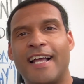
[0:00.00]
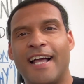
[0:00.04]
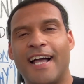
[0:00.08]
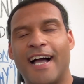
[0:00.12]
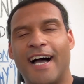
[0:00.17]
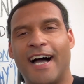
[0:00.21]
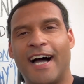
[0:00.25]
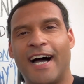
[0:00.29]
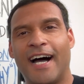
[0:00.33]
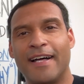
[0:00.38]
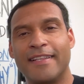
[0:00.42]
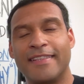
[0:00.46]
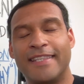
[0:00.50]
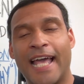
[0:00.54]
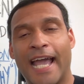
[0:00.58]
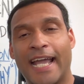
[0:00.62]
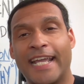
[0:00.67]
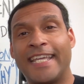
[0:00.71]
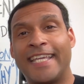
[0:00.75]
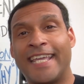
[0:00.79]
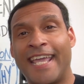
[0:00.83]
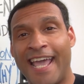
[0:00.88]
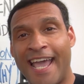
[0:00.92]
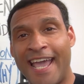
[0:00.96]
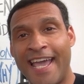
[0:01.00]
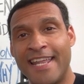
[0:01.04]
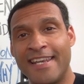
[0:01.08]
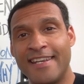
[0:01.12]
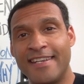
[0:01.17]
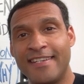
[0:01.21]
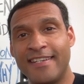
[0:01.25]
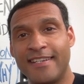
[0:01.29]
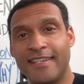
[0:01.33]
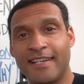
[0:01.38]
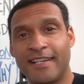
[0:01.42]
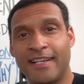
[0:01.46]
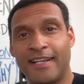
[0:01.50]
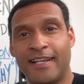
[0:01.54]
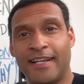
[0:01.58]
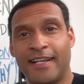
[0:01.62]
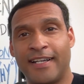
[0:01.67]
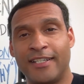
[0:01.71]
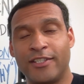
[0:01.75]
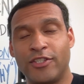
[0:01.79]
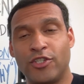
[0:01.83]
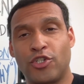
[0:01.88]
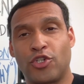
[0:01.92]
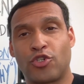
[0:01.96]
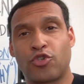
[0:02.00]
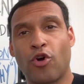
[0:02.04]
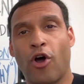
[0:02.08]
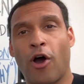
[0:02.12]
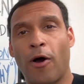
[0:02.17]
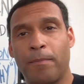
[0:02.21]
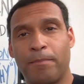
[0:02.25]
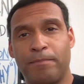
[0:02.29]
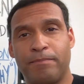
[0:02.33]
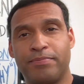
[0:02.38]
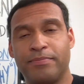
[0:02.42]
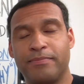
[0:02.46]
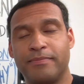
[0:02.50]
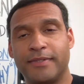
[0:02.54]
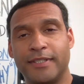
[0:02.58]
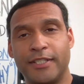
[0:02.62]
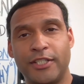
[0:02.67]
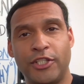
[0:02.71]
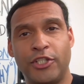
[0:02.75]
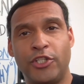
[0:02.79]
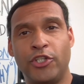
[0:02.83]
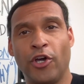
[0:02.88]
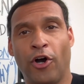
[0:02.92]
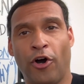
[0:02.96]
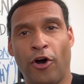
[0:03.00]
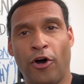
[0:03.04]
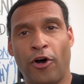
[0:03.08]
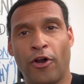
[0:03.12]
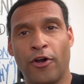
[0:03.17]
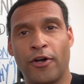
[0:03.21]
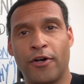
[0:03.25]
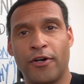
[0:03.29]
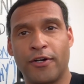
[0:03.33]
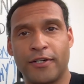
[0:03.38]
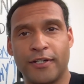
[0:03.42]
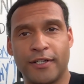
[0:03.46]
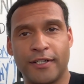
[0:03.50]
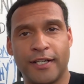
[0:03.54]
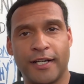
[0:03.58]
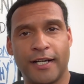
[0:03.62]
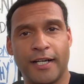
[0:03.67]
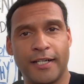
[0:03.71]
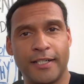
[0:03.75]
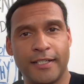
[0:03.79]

That can drop your